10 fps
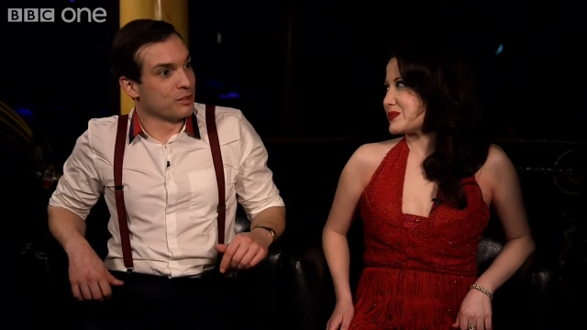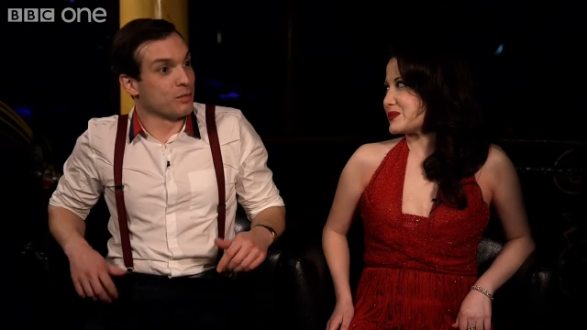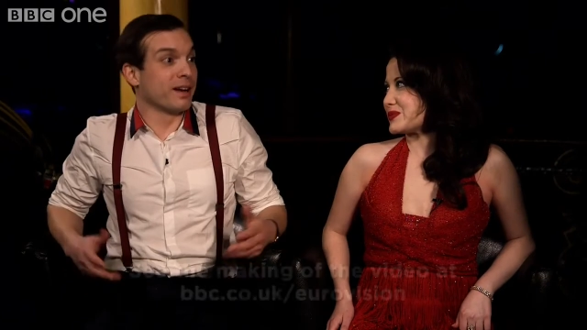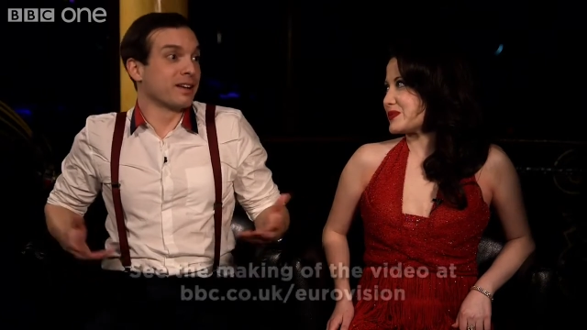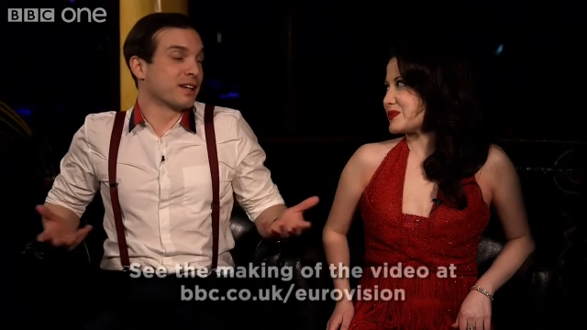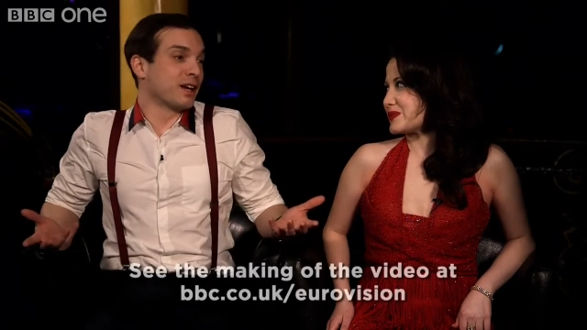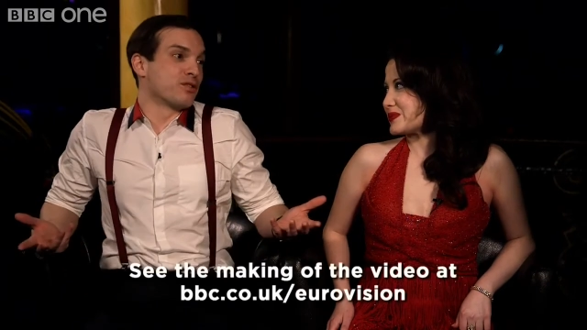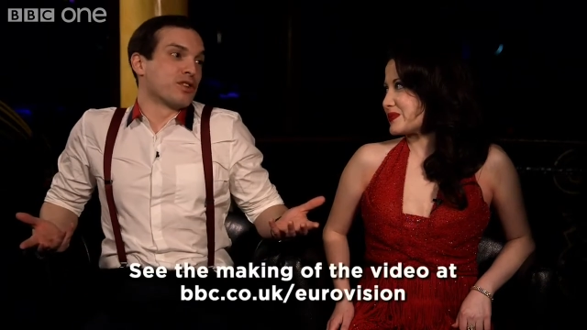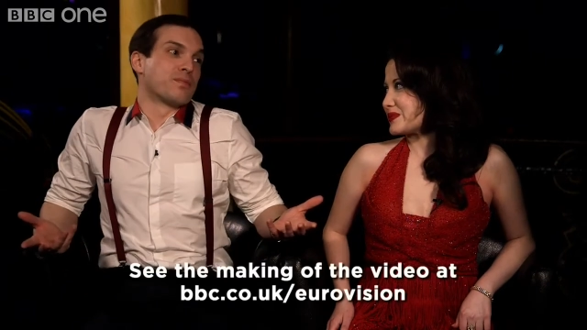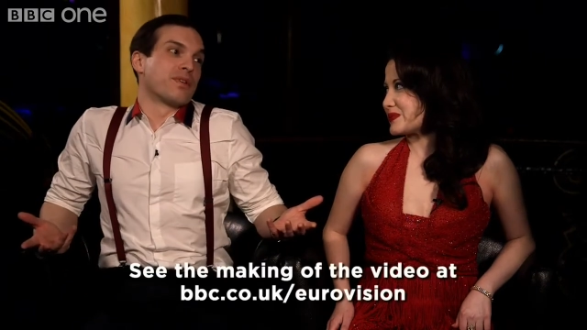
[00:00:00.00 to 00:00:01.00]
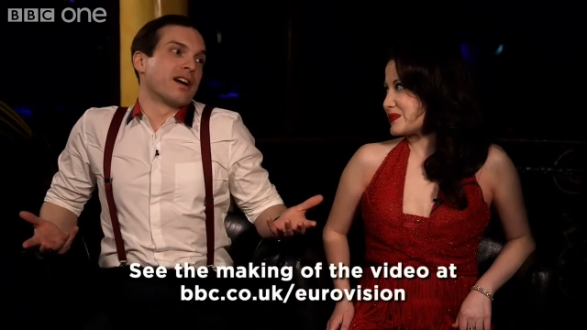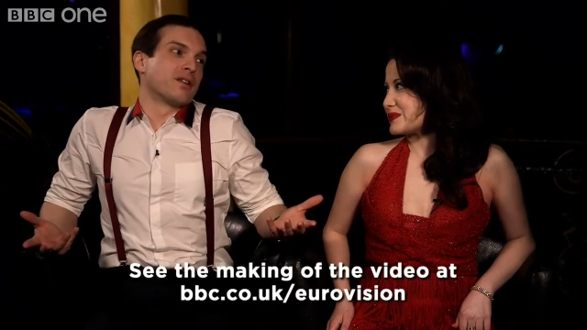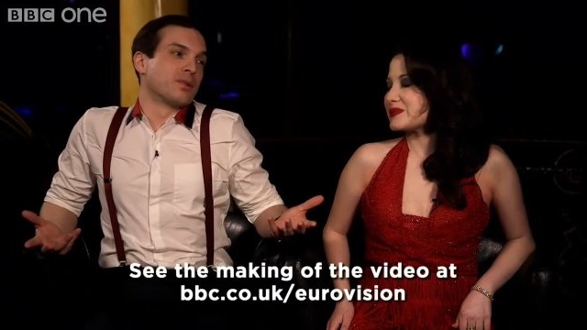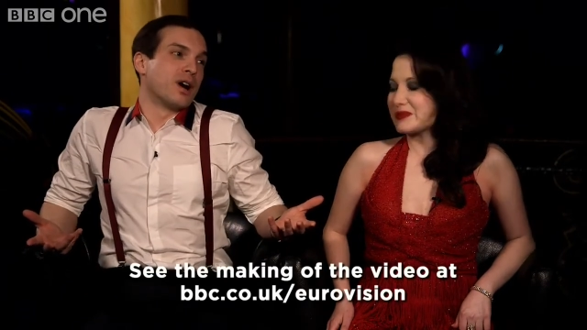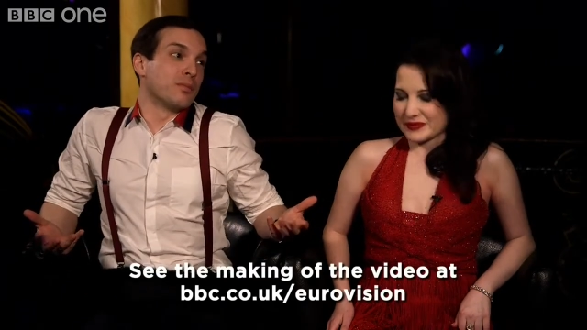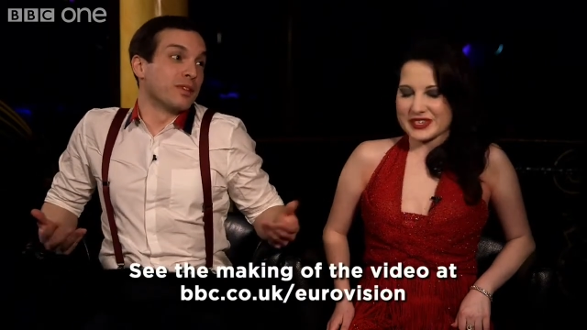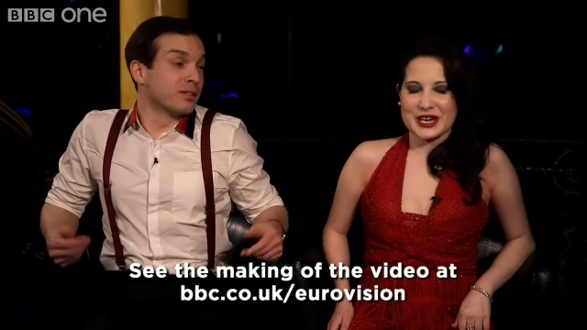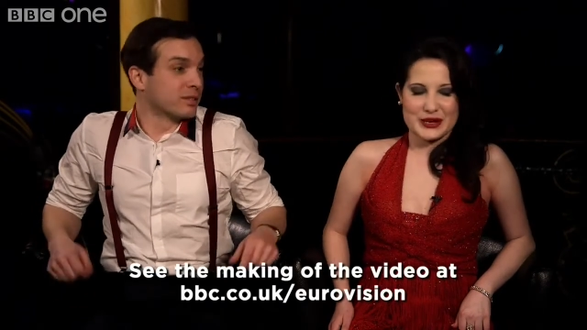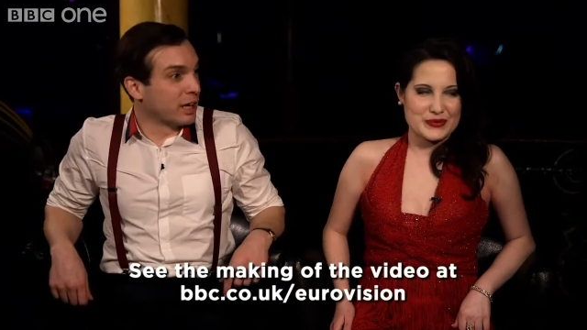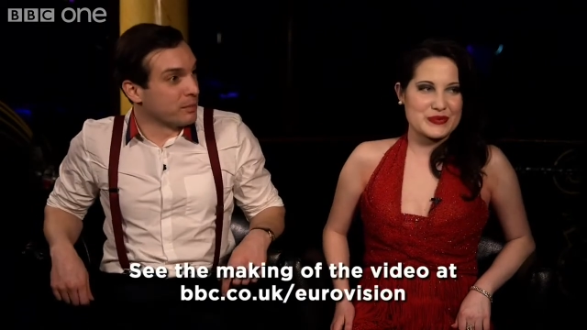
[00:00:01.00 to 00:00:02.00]
Speaker 1: to make the country proud. We will hope
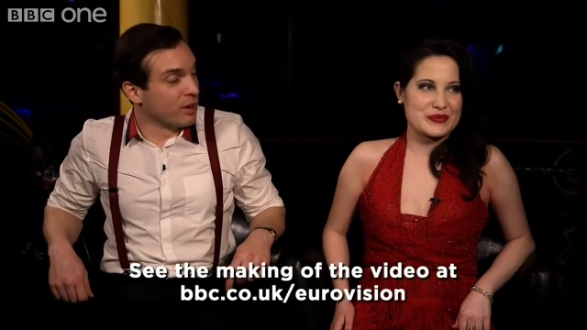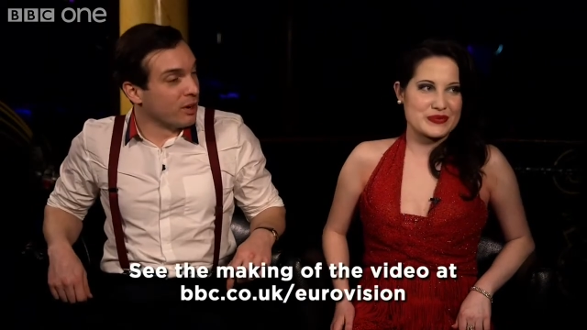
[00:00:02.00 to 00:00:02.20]
they'll get